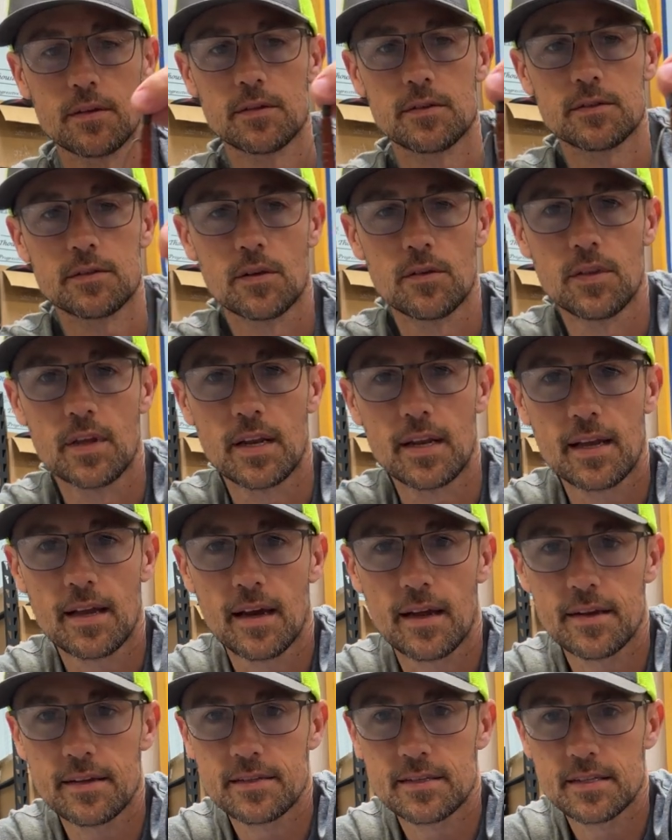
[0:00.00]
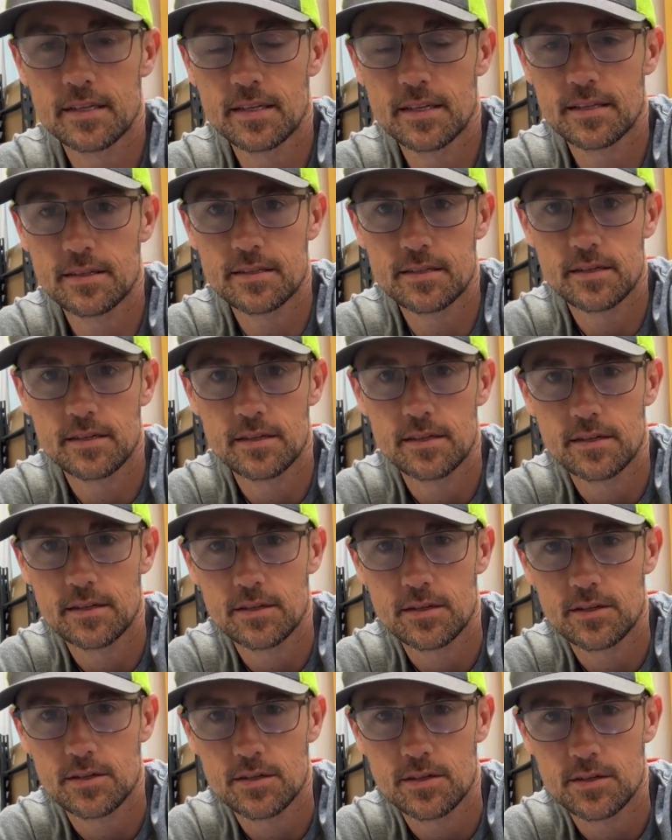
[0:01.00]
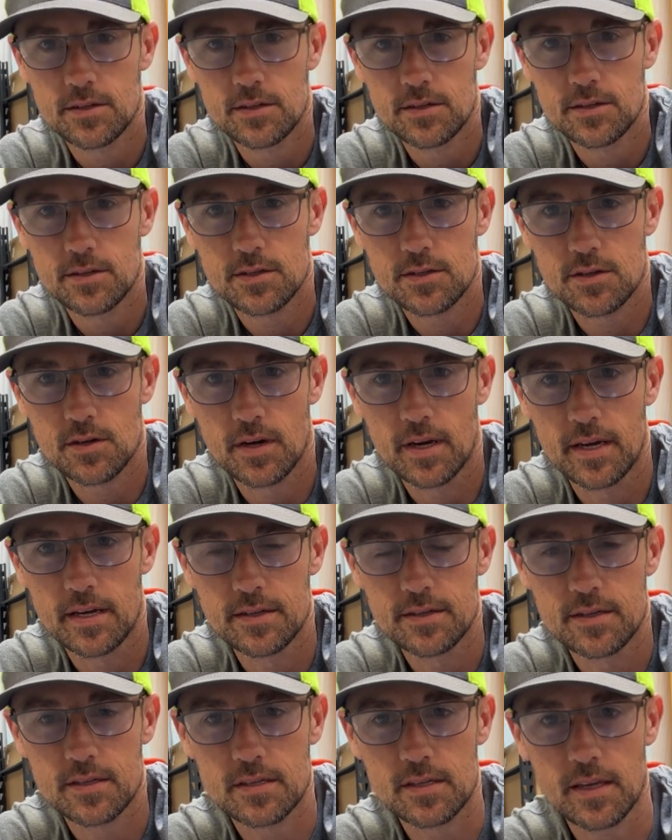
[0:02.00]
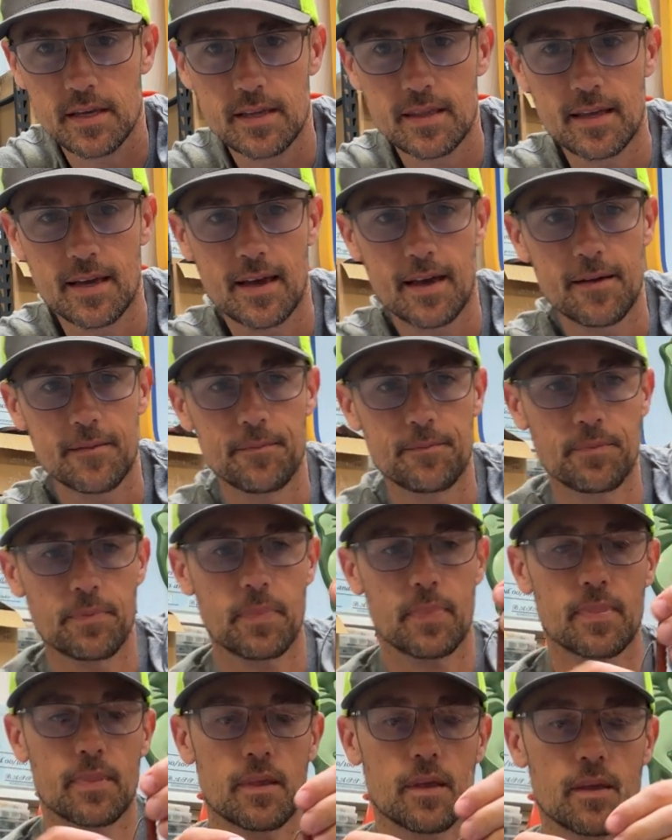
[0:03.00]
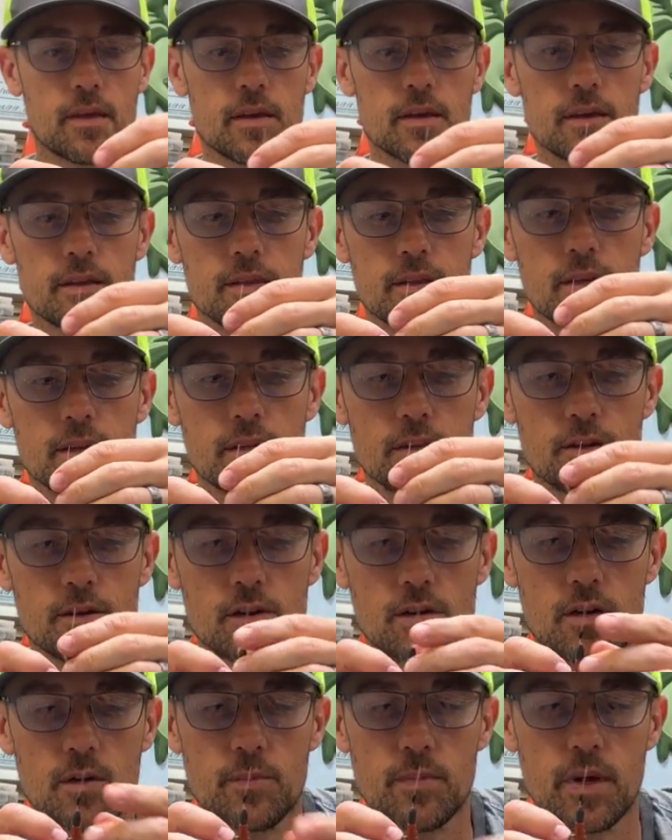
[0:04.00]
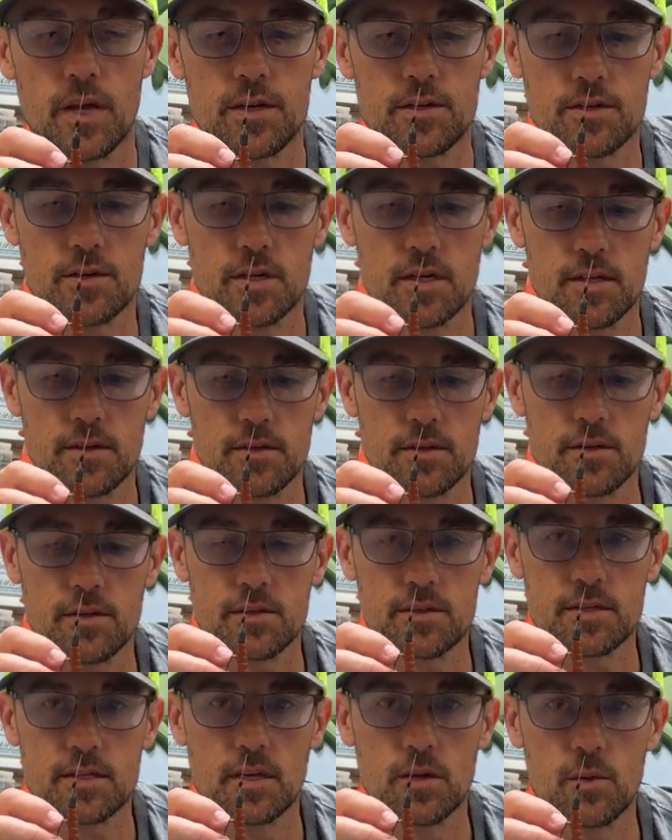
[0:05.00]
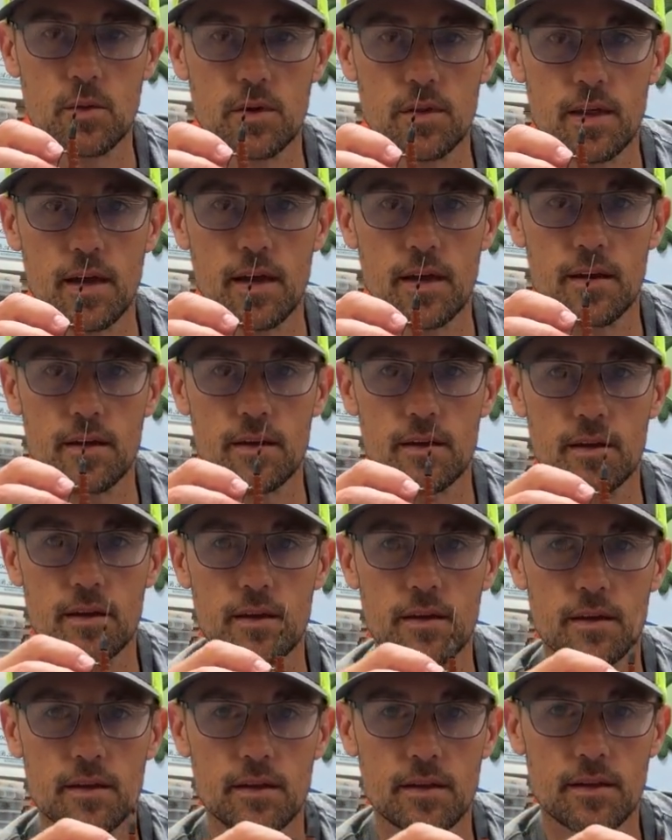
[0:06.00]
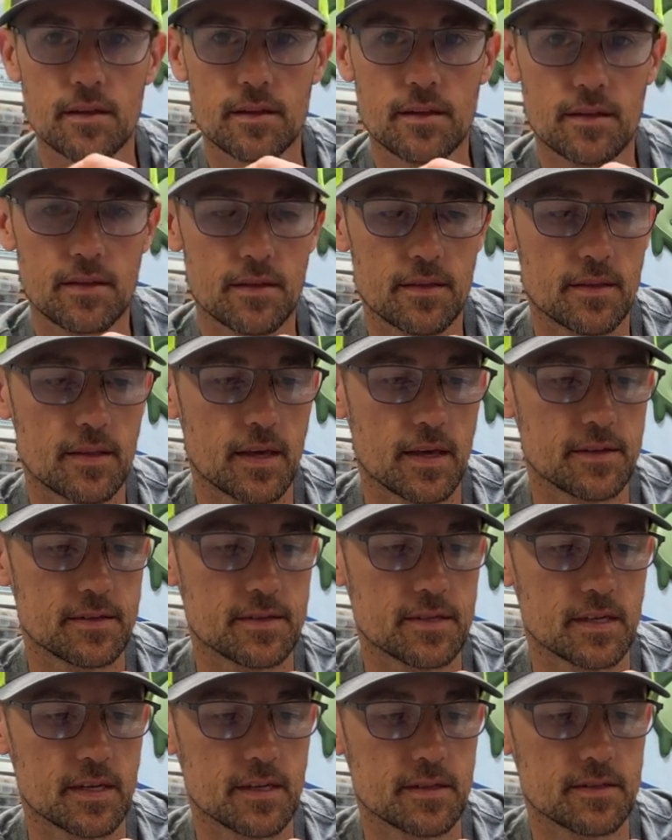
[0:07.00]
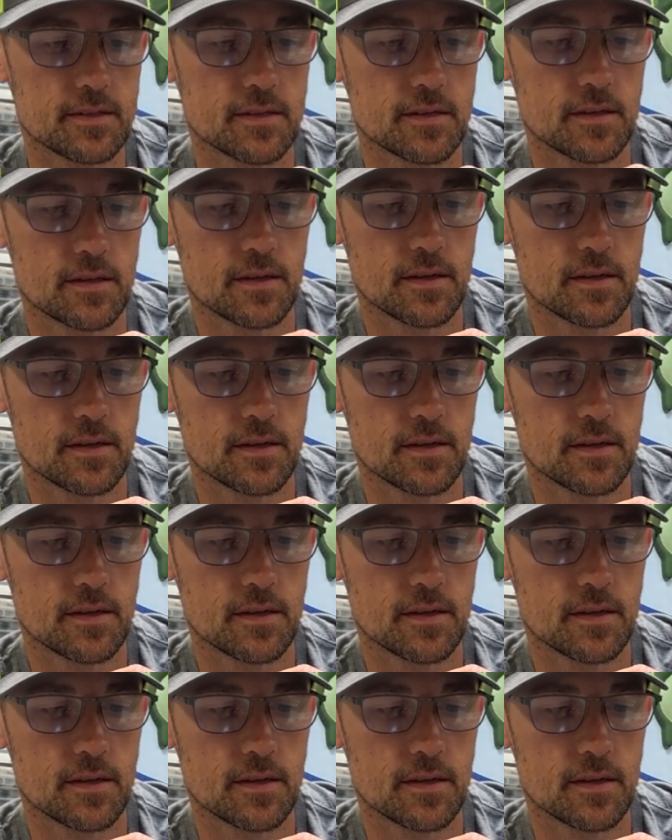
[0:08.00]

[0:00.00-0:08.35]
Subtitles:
so that it kind of sits straight, just like that. And then you're gonna measure it. You can see where that sits.